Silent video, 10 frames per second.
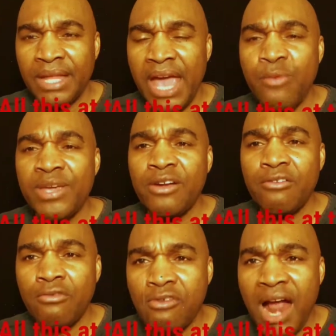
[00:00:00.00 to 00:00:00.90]
and we
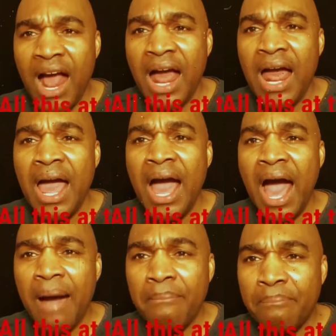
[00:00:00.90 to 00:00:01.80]
cry
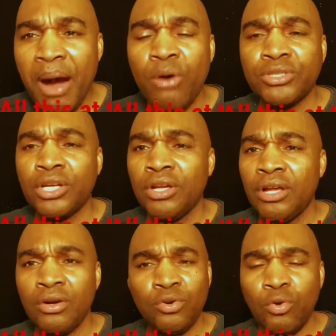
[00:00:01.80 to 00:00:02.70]
about
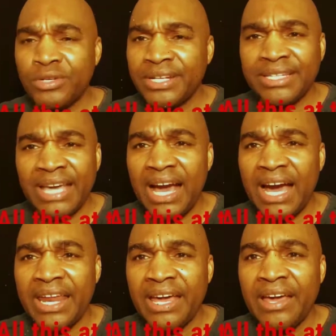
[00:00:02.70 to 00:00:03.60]
glory to
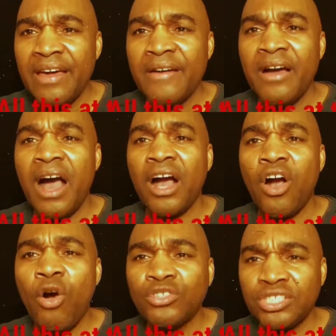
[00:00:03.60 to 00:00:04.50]
God, a
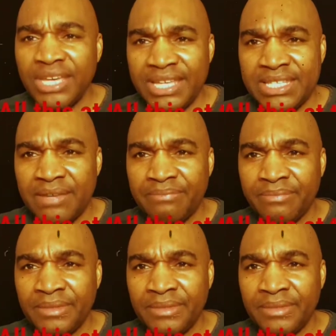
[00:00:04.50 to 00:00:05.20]
cultureism.